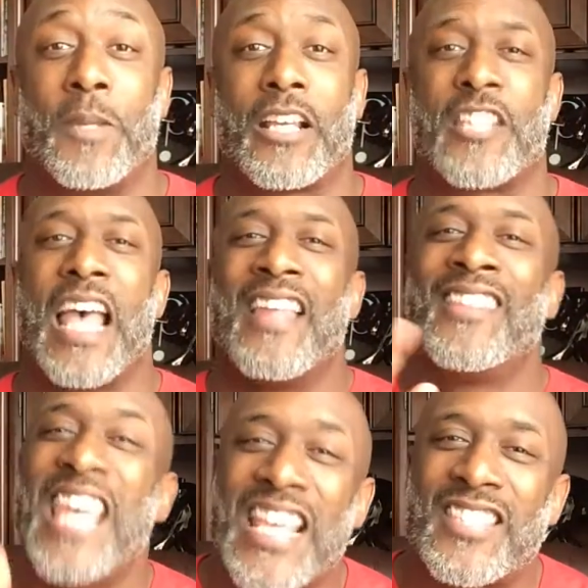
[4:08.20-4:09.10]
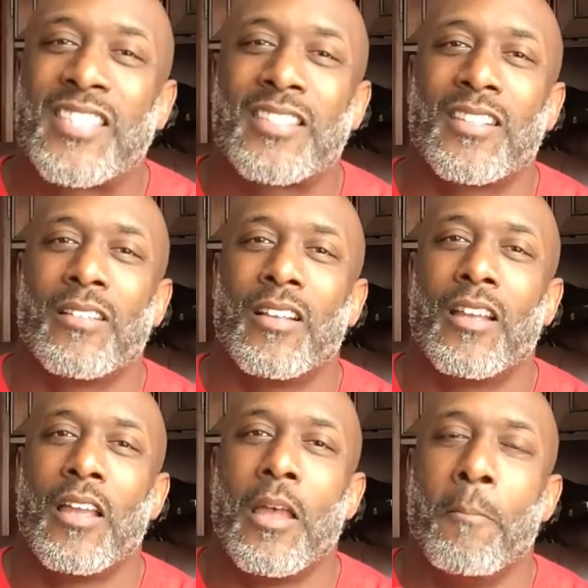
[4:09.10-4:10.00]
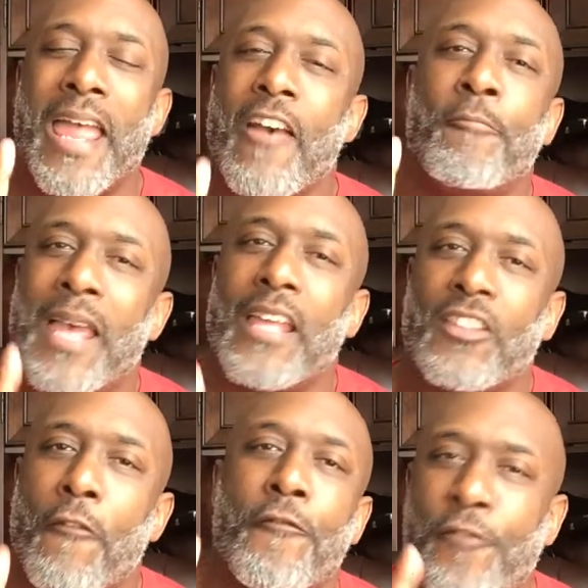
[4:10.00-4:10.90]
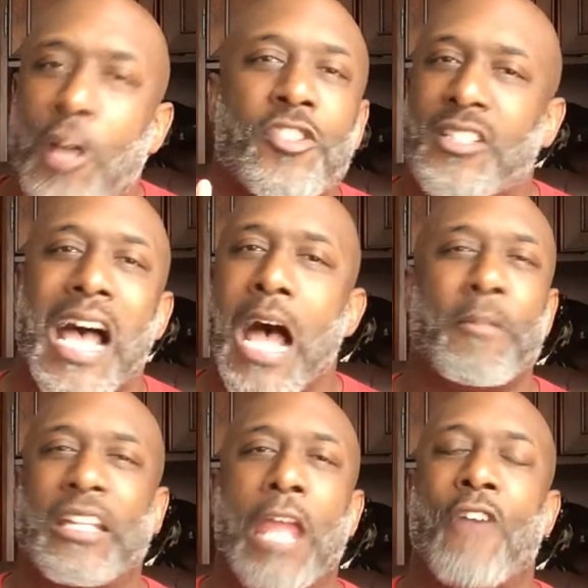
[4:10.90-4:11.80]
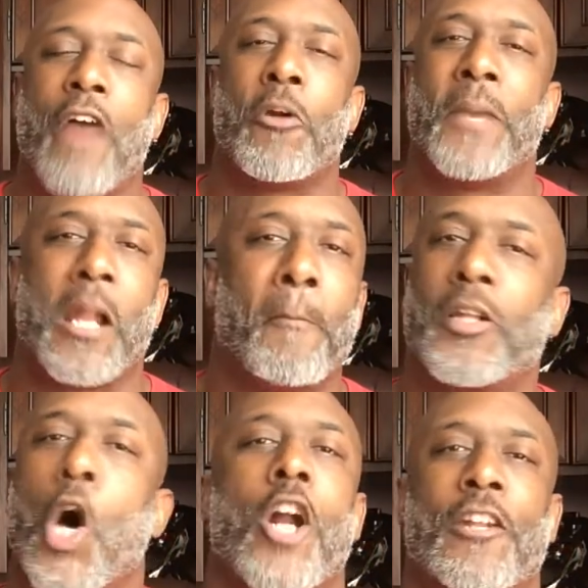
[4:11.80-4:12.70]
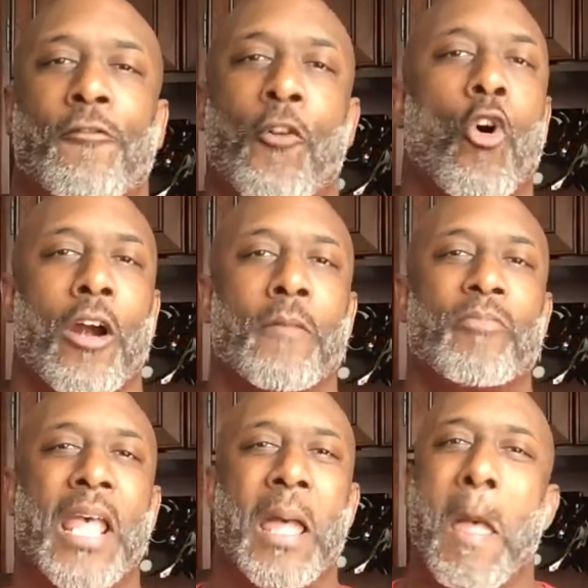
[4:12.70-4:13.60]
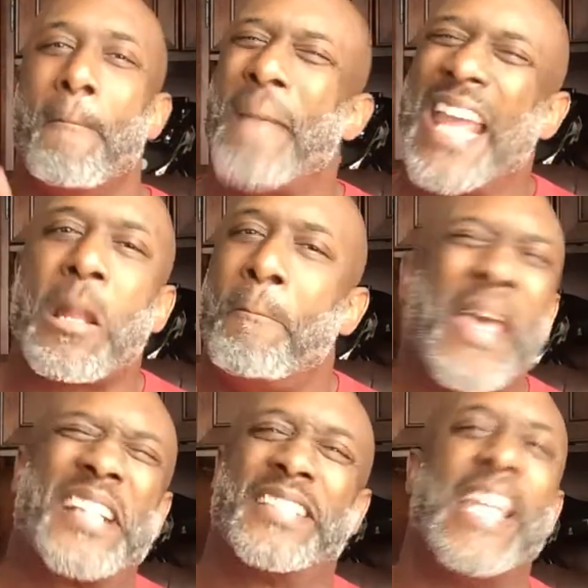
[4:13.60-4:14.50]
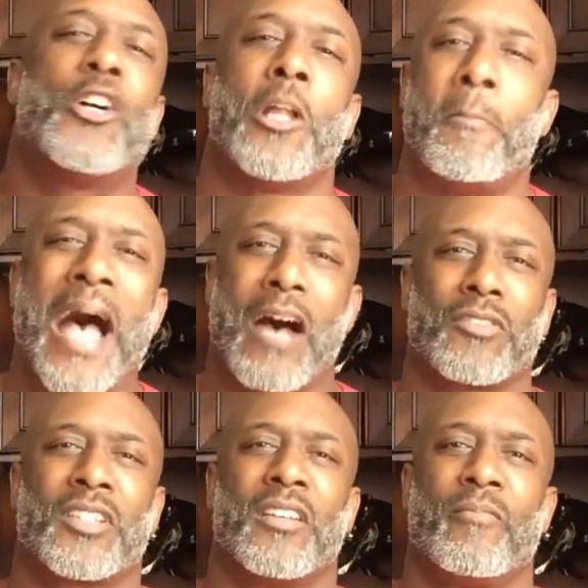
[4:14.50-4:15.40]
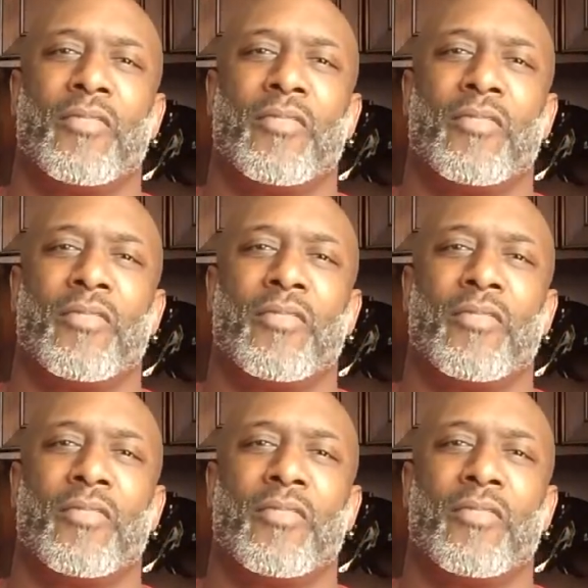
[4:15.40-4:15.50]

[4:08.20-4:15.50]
because this may have been the first time that they've ever been applauded for, made a big deal about,